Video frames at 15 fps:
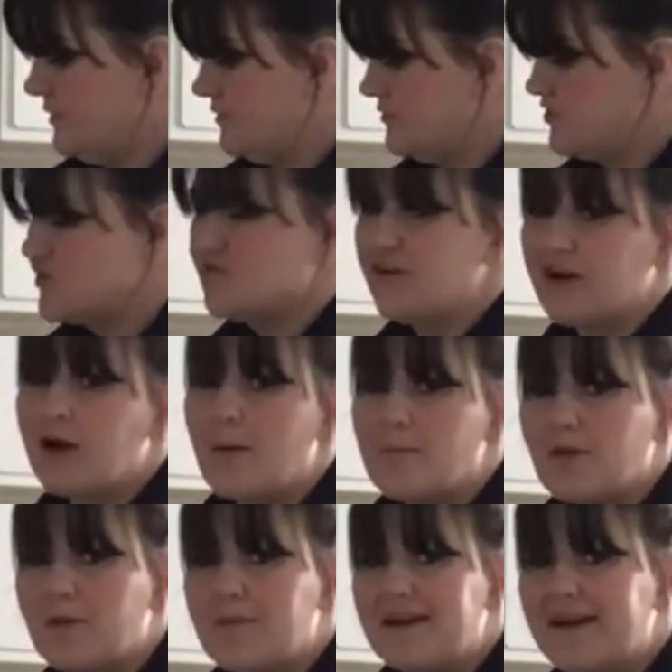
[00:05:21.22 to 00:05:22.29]
just for a
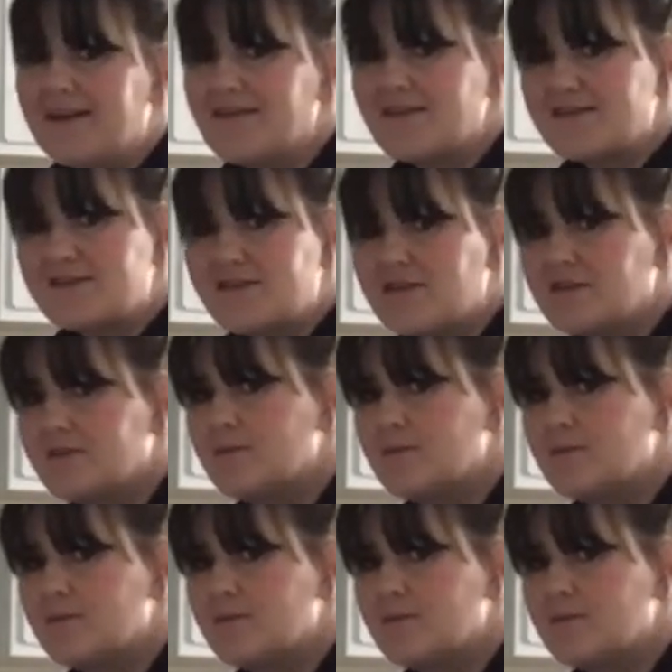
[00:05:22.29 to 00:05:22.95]
couple of minutes,